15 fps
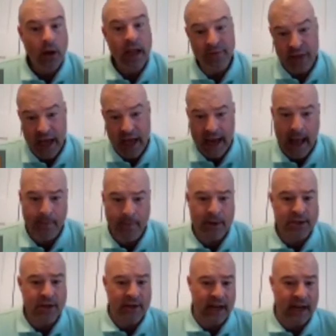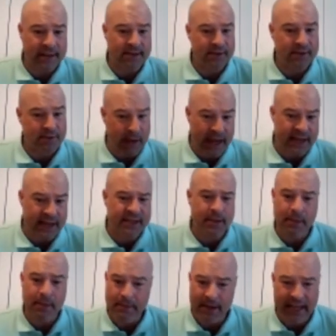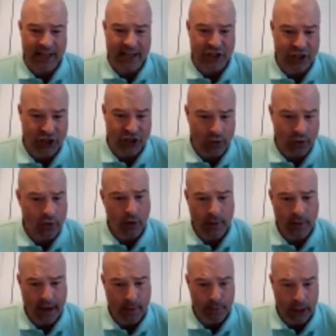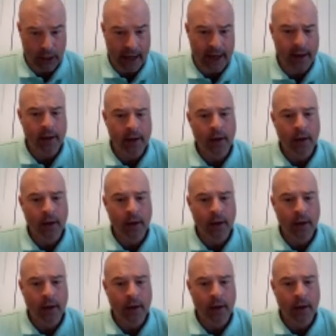If that happens, you've got some space to maybe catch and shoot or make a play.